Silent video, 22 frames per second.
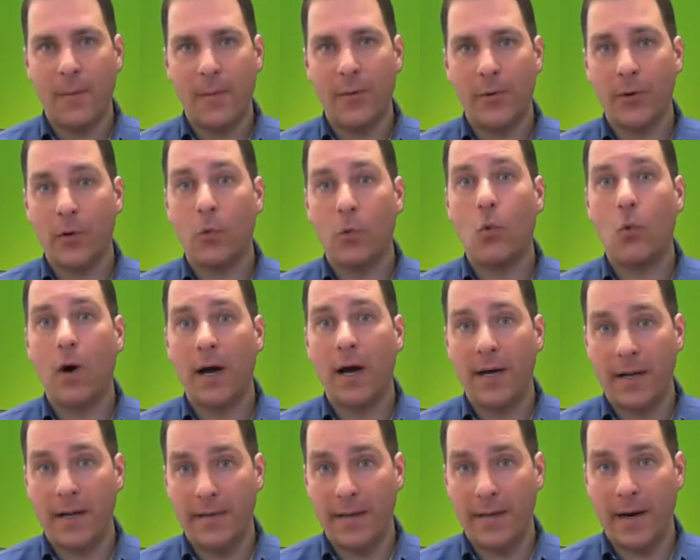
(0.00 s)
I put a
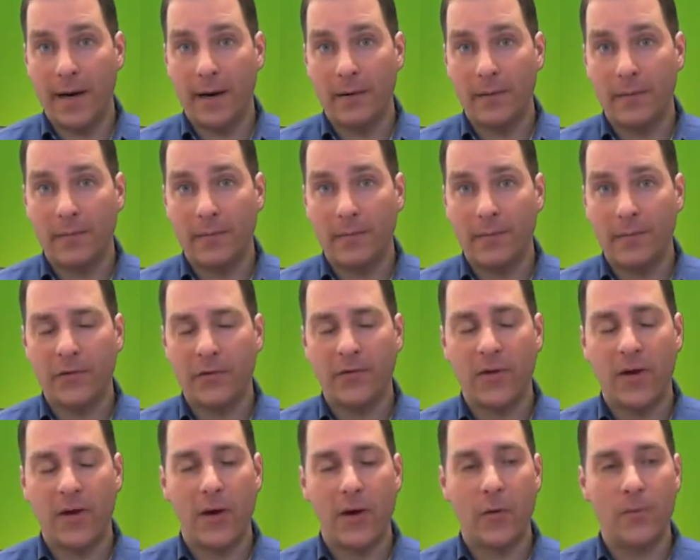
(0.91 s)
1 in there.
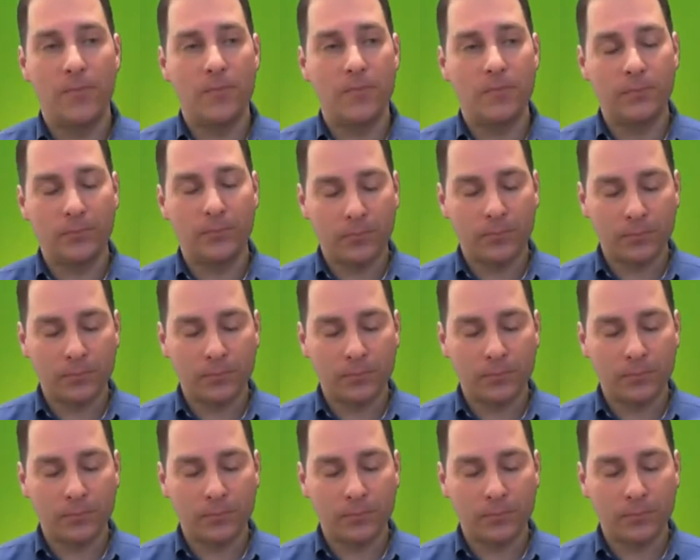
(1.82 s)
So